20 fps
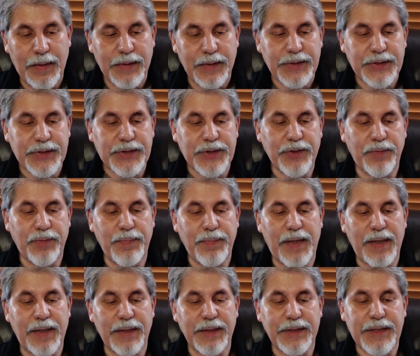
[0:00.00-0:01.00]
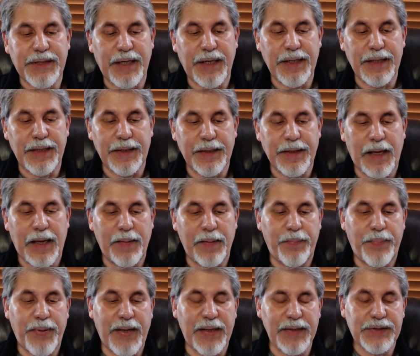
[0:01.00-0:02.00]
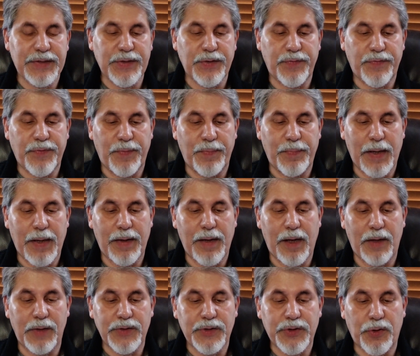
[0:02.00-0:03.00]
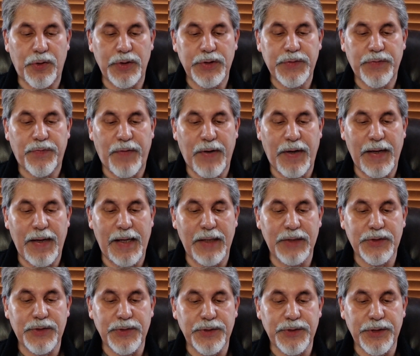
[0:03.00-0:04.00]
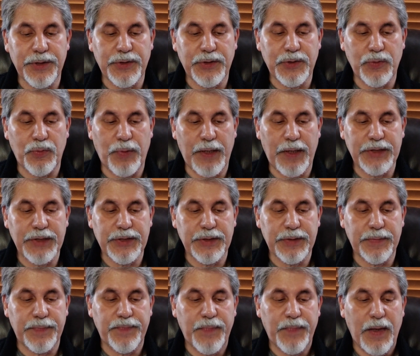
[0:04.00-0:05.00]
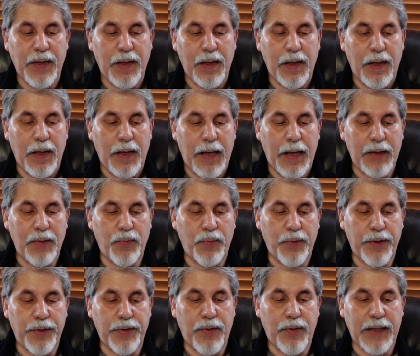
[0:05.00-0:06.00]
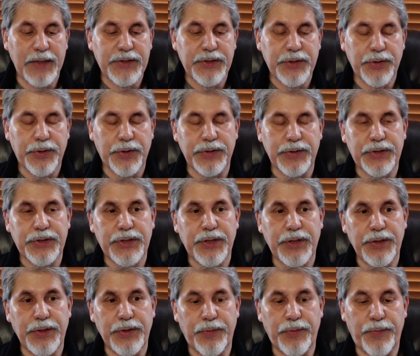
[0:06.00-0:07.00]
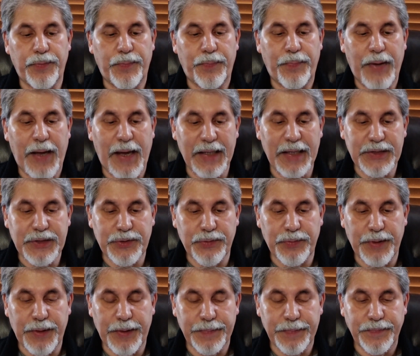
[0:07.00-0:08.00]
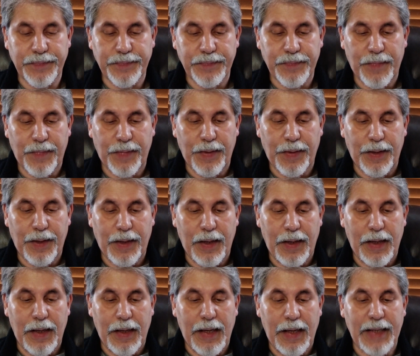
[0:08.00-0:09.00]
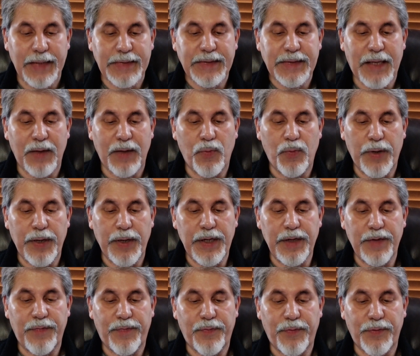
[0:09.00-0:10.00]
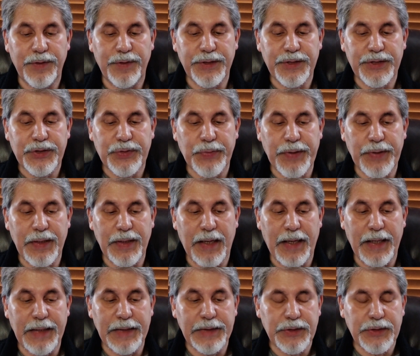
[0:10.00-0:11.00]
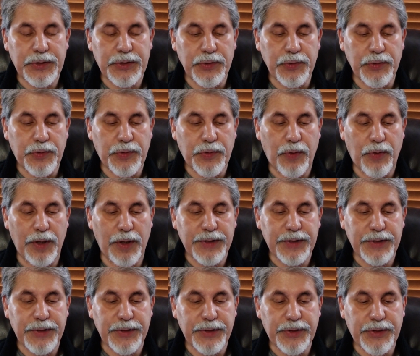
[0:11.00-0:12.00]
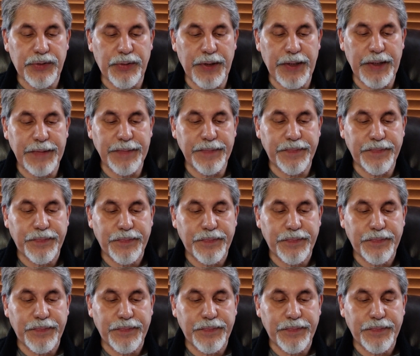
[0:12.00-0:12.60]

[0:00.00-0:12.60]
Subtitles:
still meditating and pensive about our church financial situation and whether I should continue pastoring. As I waited for the street light to cross the street,